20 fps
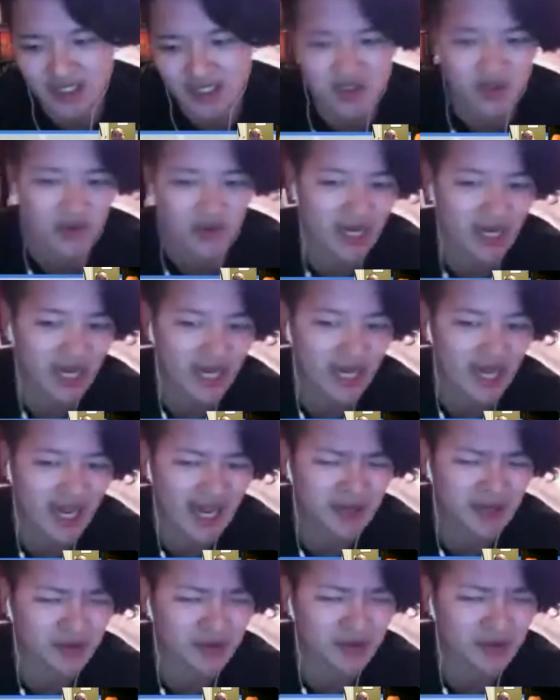That's great.
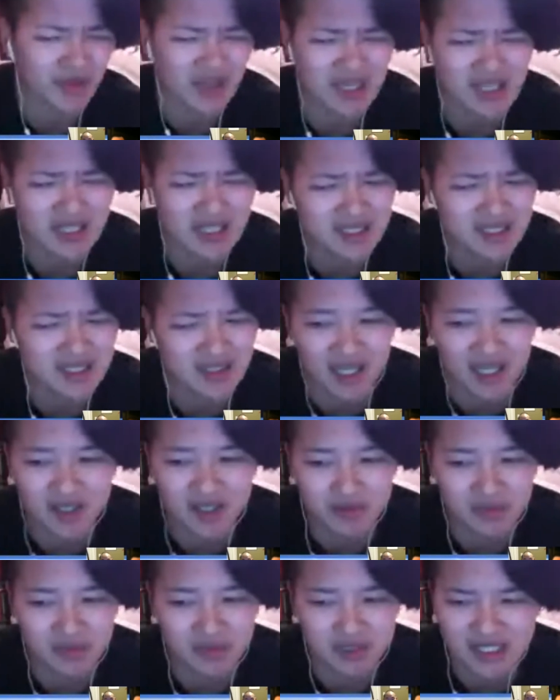I don't think he's
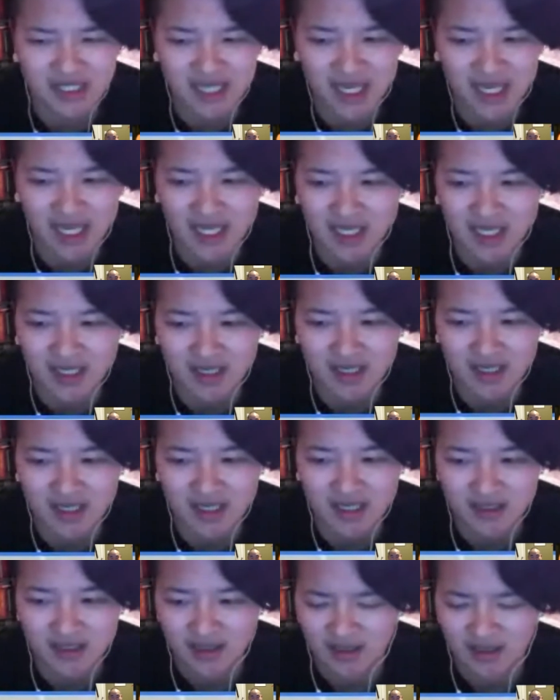going to really take
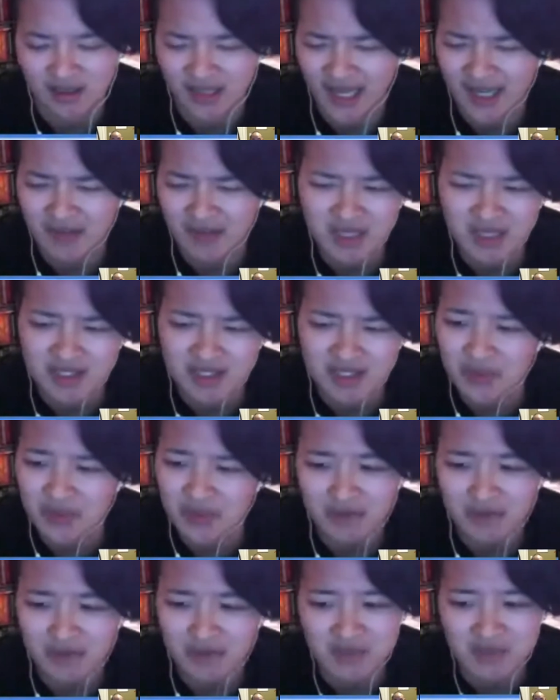a lot of minutes
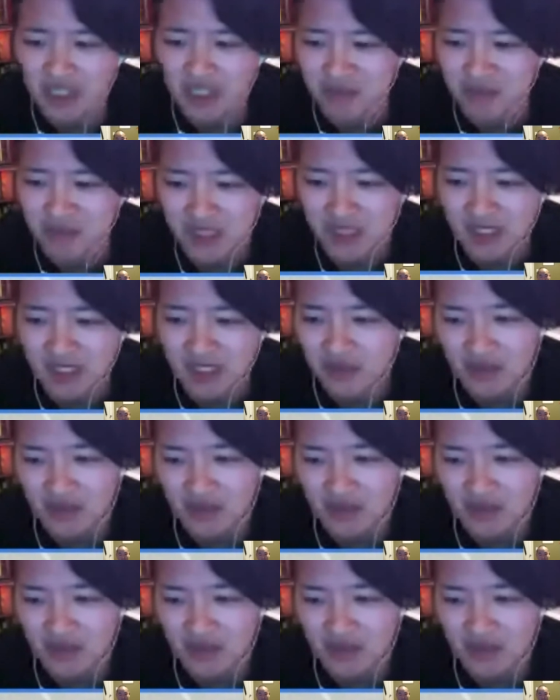away from Jeremy.